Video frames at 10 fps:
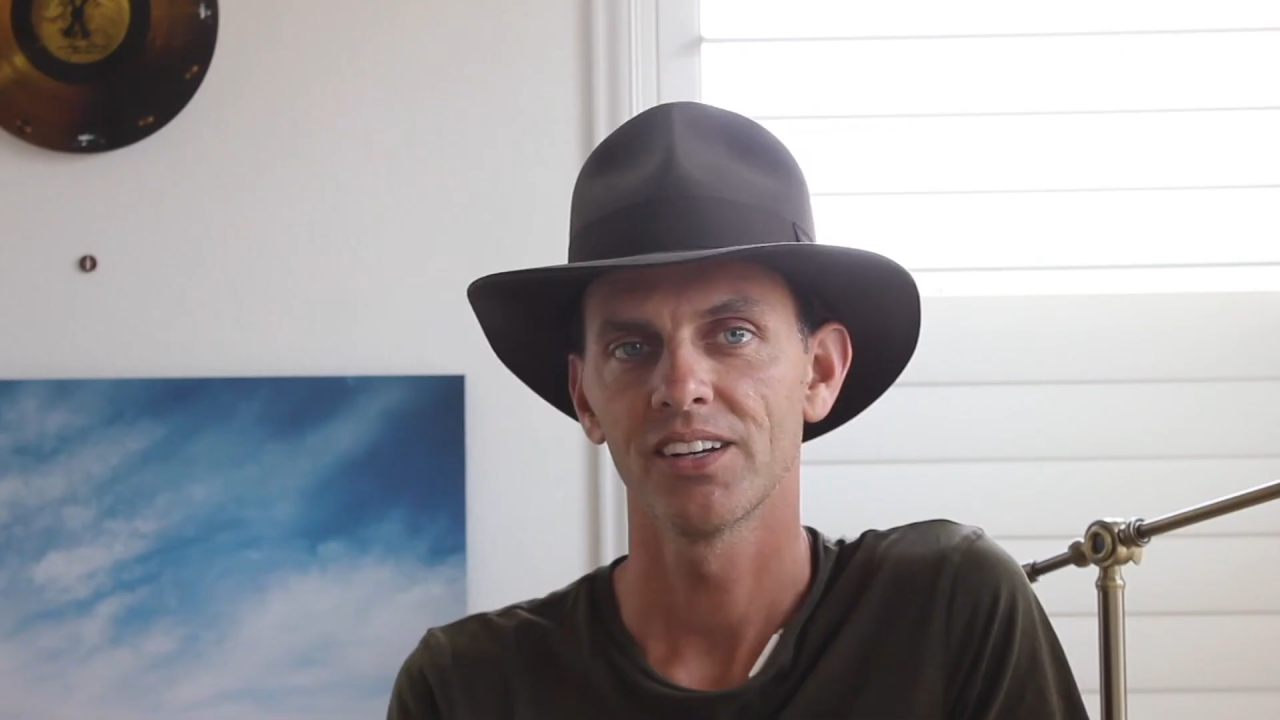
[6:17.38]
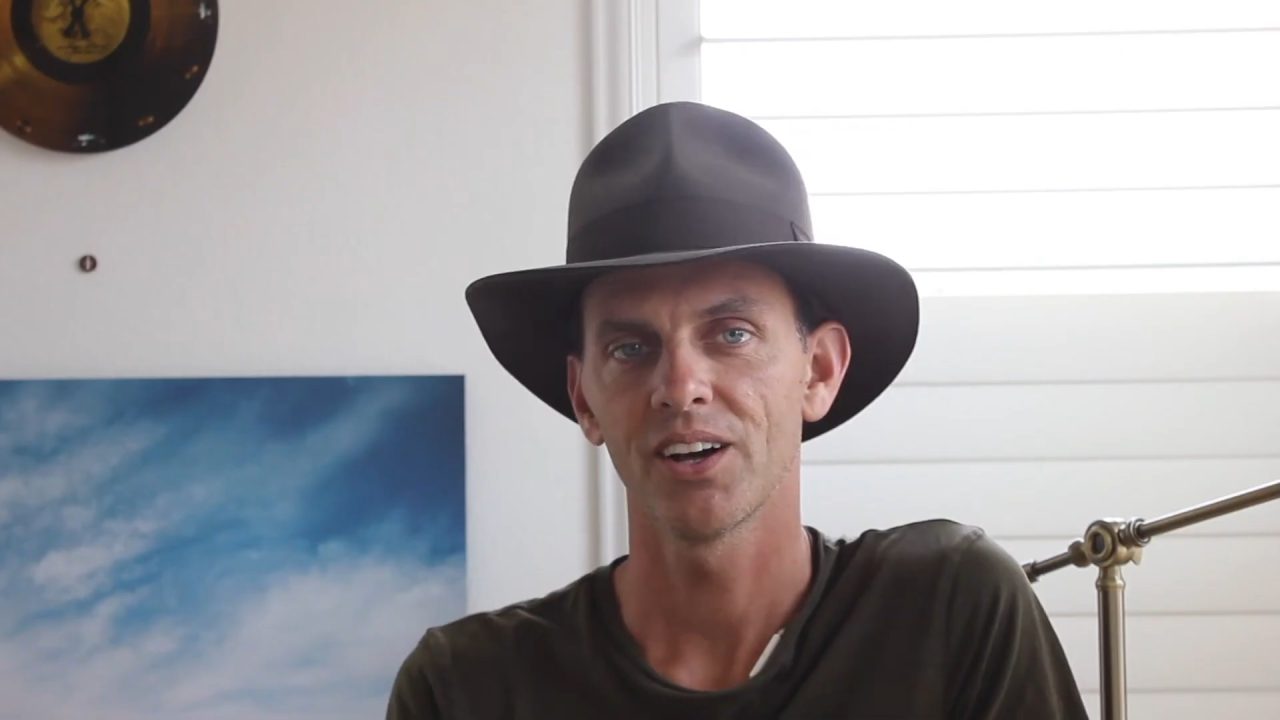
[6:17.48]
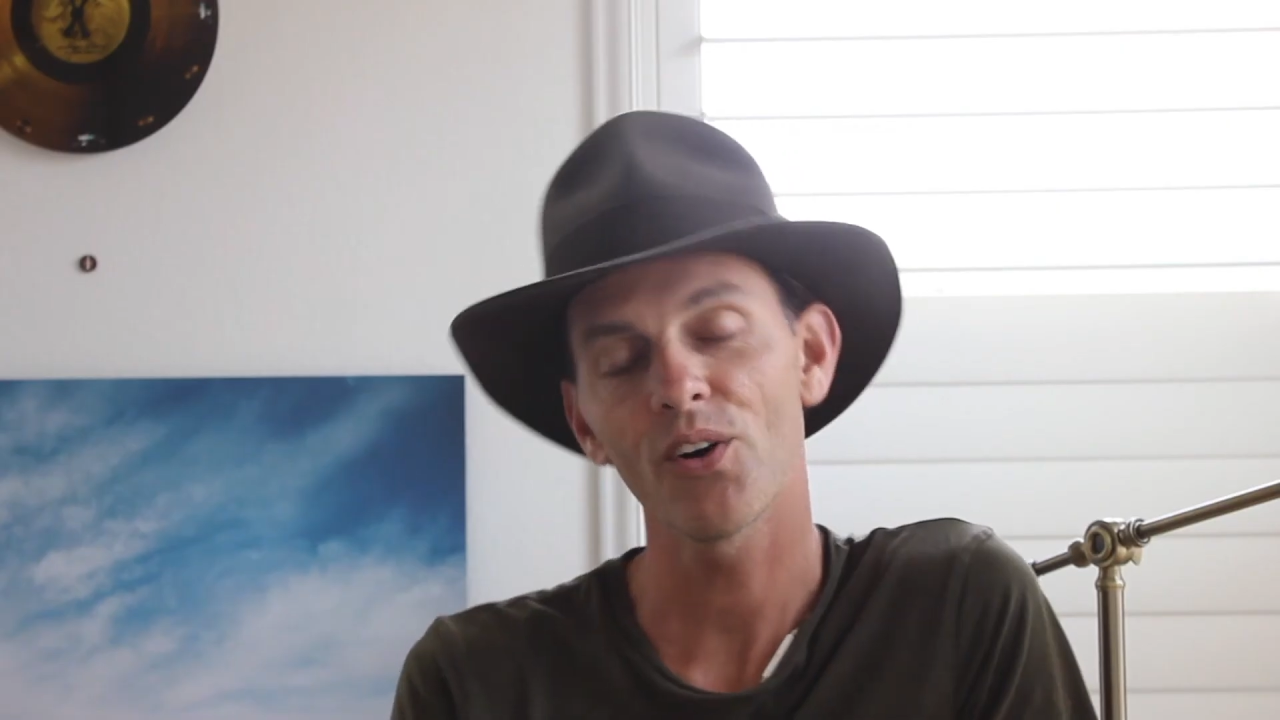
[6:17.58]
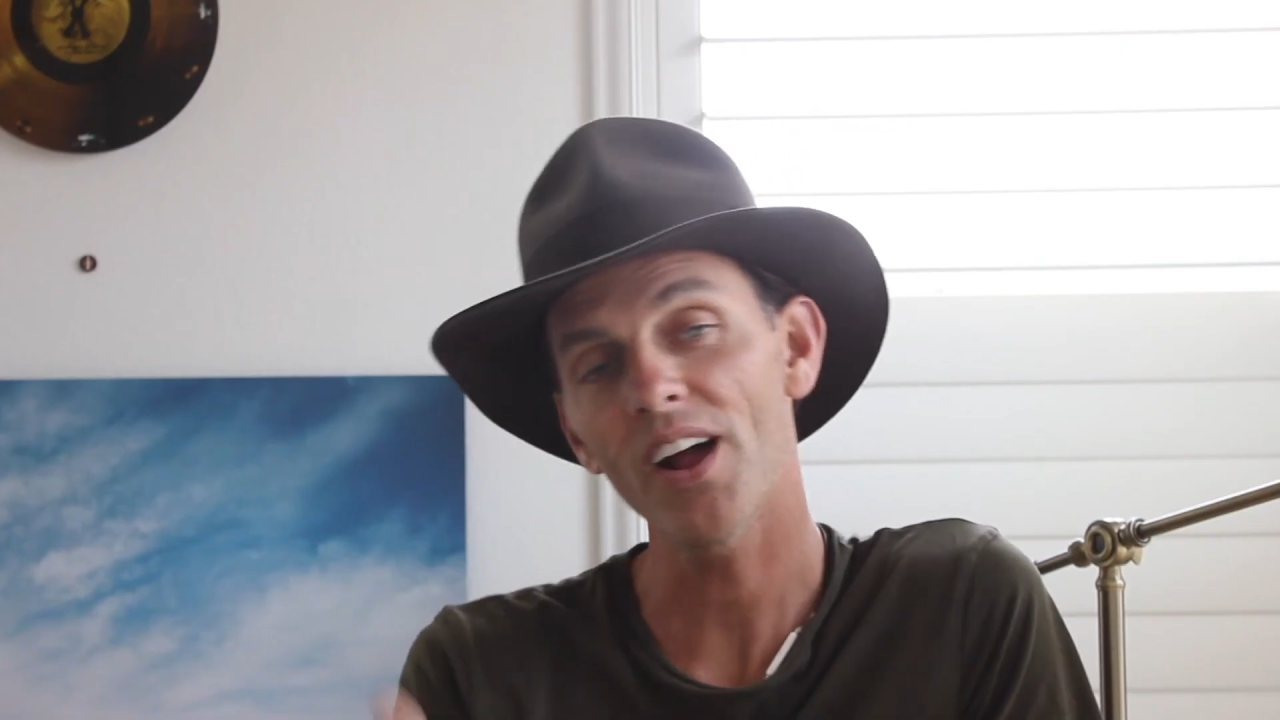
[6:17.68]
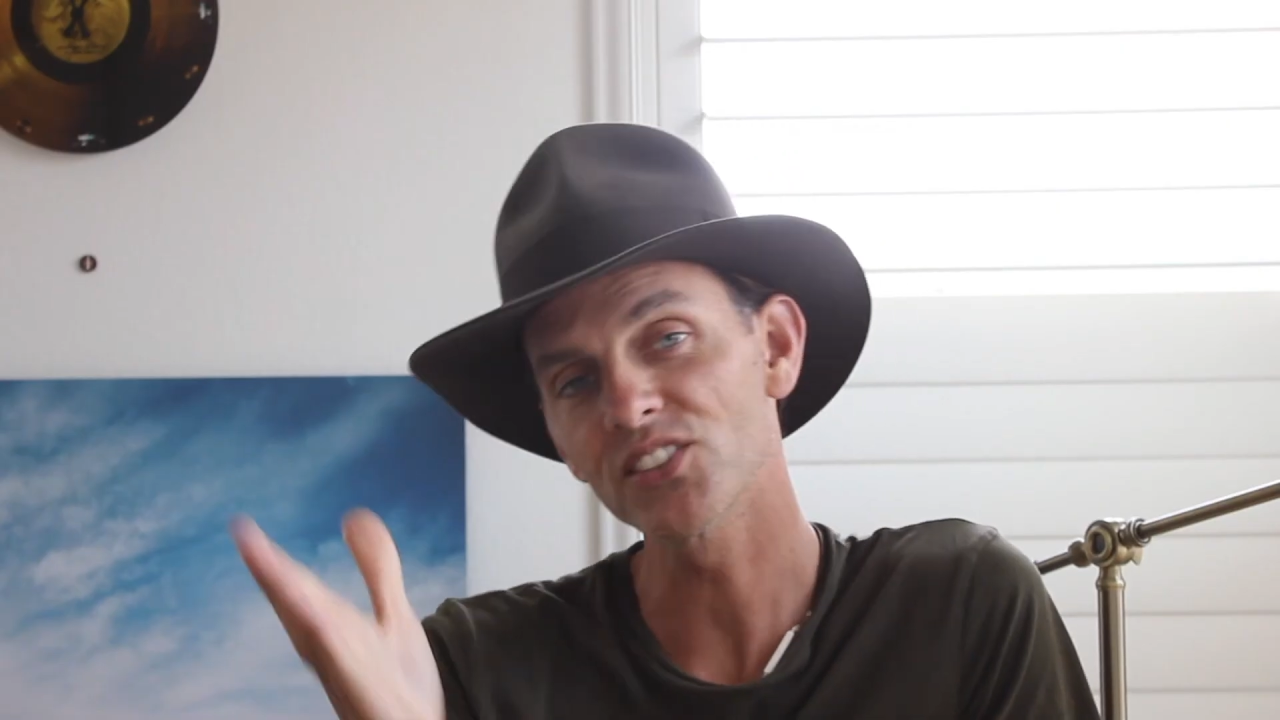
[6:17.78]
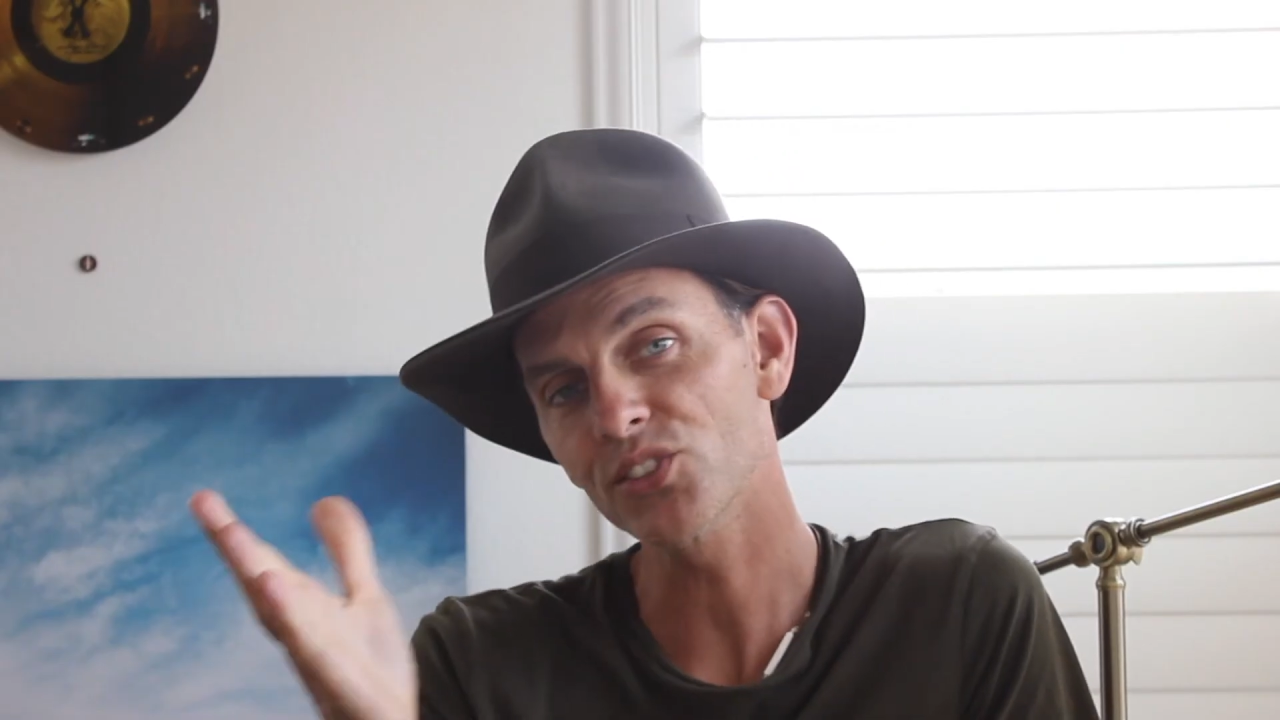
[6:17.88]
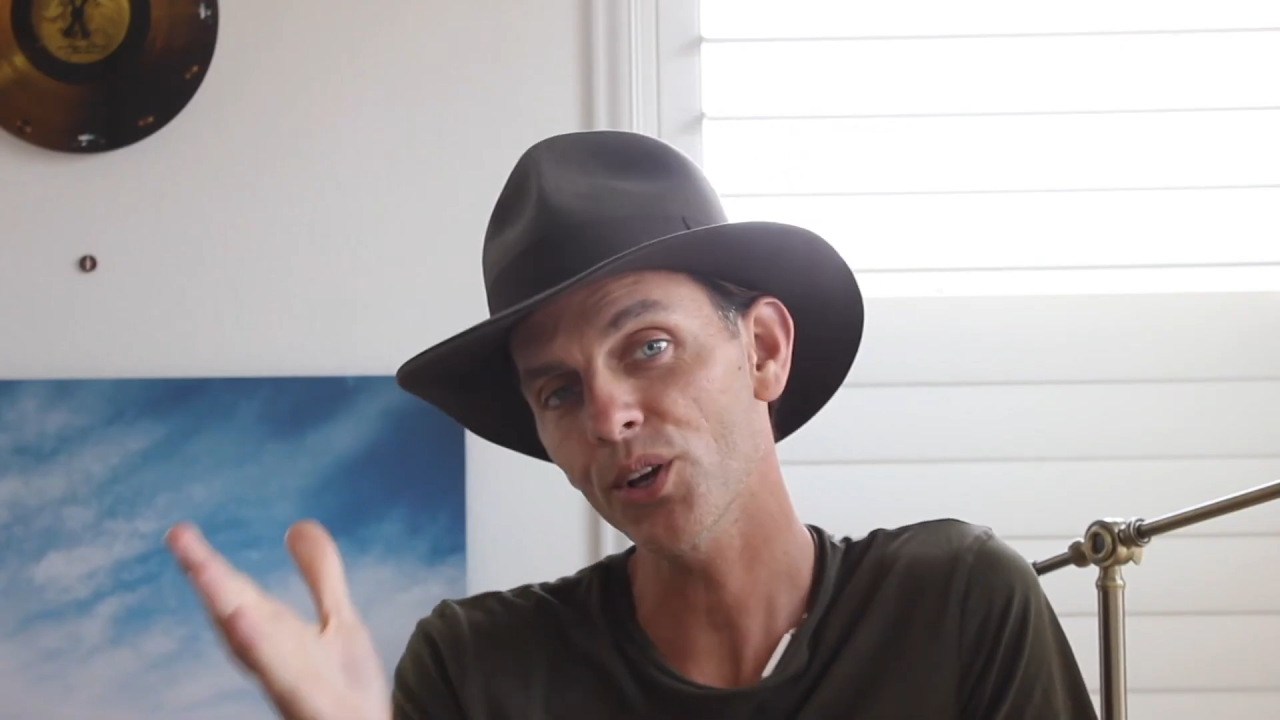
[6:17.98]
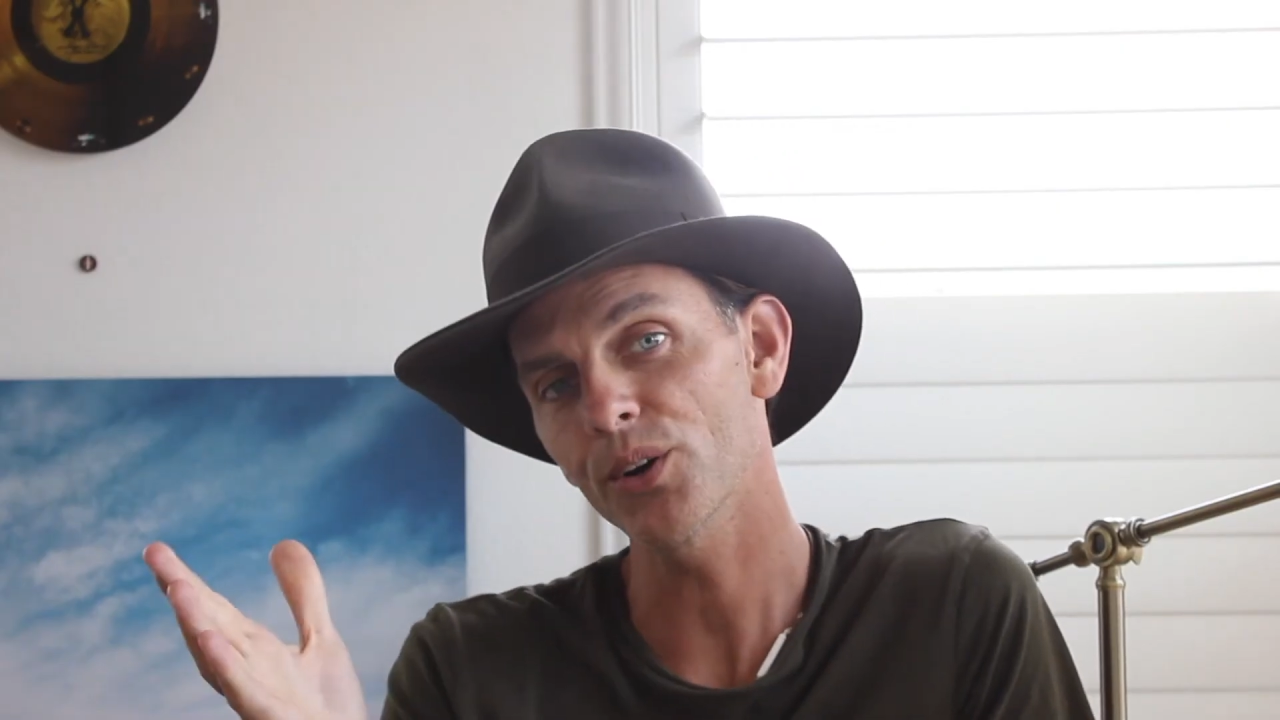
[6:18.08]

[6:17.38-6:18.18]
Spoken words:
All right, so